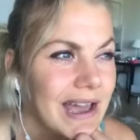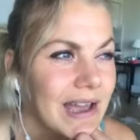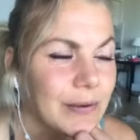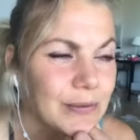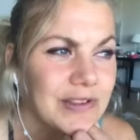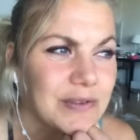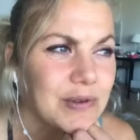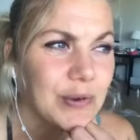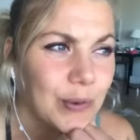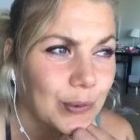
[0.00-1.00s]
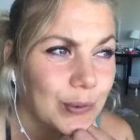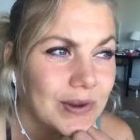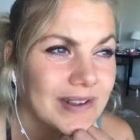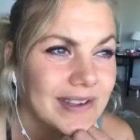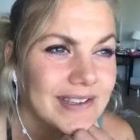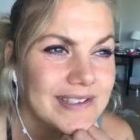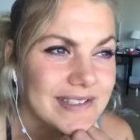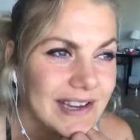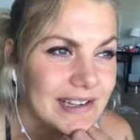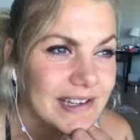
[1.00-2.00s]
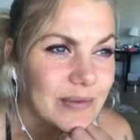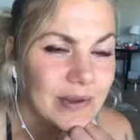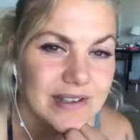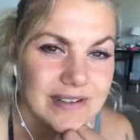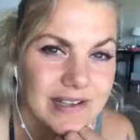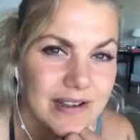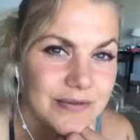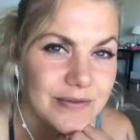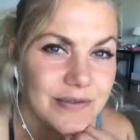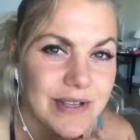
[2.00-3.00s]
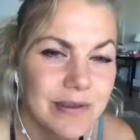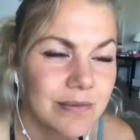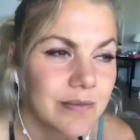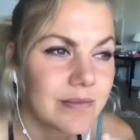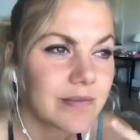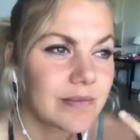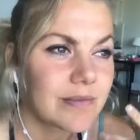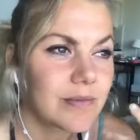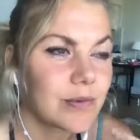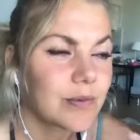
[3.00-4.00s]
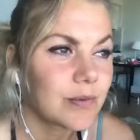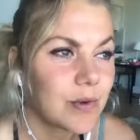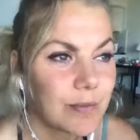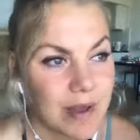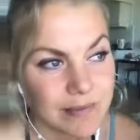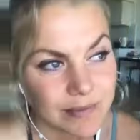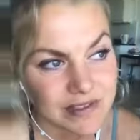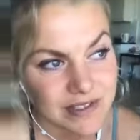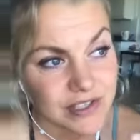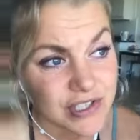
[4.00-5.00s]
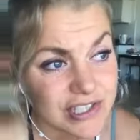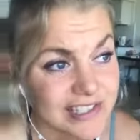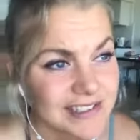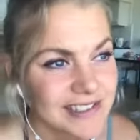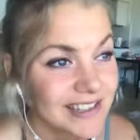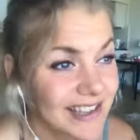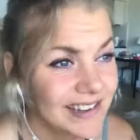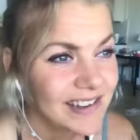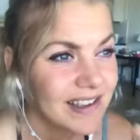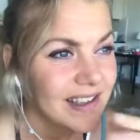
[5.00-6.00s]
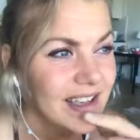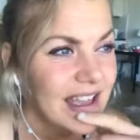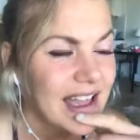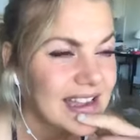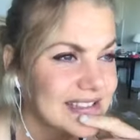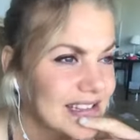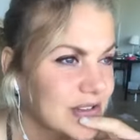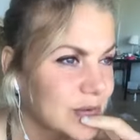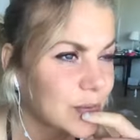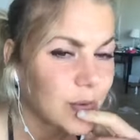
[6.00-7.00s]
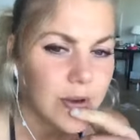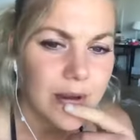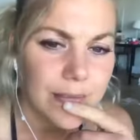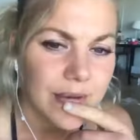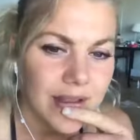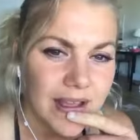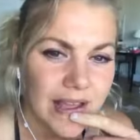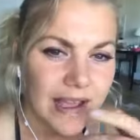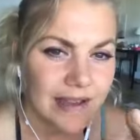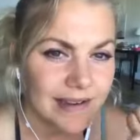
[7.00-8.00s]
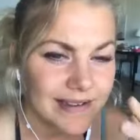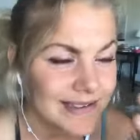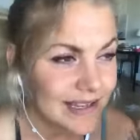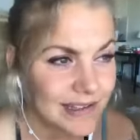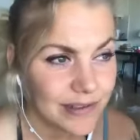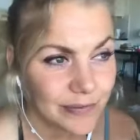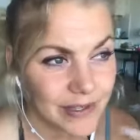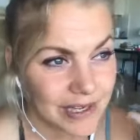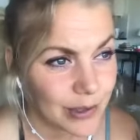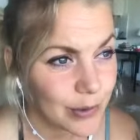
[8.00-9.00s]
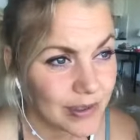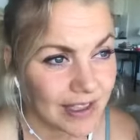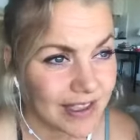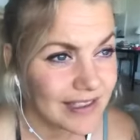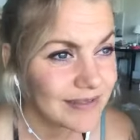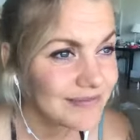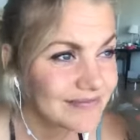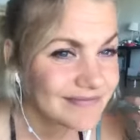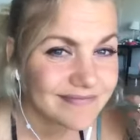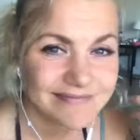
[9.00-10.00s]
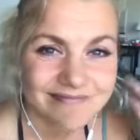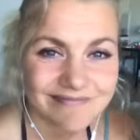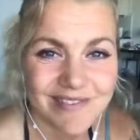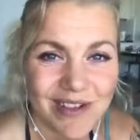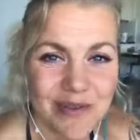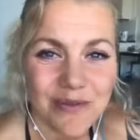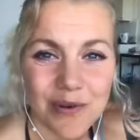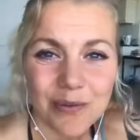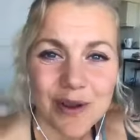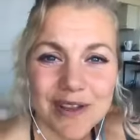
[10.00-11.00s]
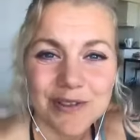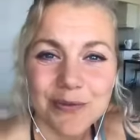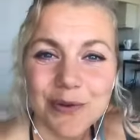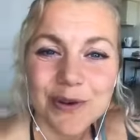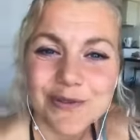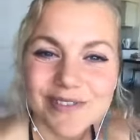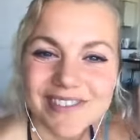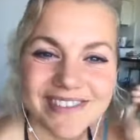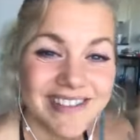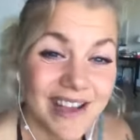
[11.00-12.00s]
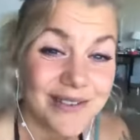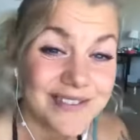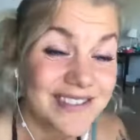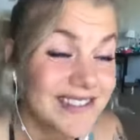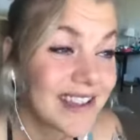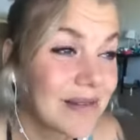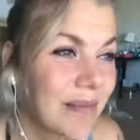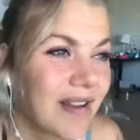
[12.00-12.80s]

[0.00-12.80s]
I don't even know exactly what this live stream, what my message is yet, as I just woke up and I just had this feeling, okay, for what it's worth, now's the time.